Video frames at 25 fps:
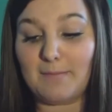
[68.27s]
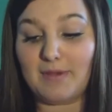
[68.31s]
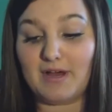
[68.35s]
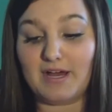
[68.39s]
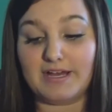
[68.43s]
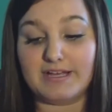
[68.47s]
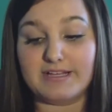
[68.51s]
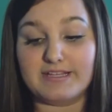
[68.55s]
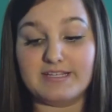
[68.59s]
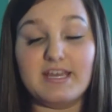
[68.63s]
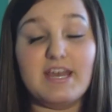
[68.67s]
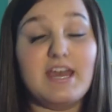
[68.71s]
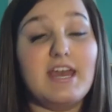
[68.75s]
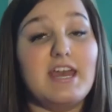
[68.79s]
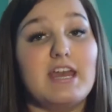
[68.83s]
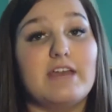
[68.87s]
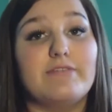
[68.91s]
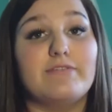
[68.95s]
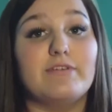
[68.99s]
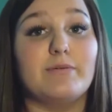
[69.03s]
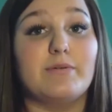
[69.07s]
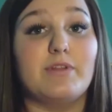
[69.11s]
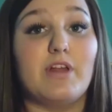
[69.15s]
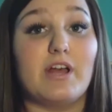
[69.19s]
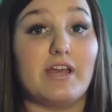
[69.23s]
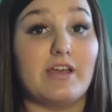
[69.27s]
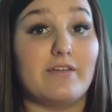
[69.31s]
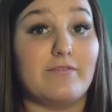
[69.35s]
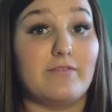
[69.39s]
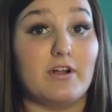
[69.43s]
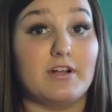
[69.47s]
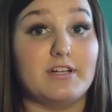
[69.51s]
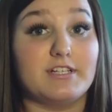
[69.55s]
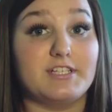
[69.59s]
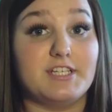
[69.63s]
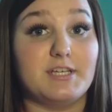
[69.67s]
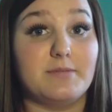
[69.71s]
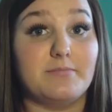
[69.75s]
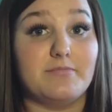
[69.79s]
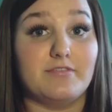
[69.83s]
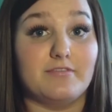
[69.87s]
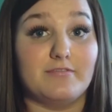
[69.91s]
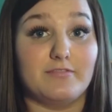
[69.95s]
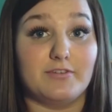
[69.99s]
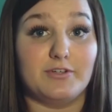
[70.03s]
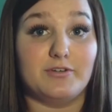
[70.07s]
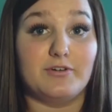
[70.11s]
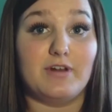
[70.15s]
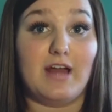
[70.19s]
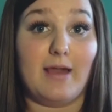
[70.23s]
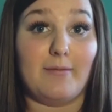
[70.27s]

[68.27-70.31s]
But if you were looking for a cheaper route,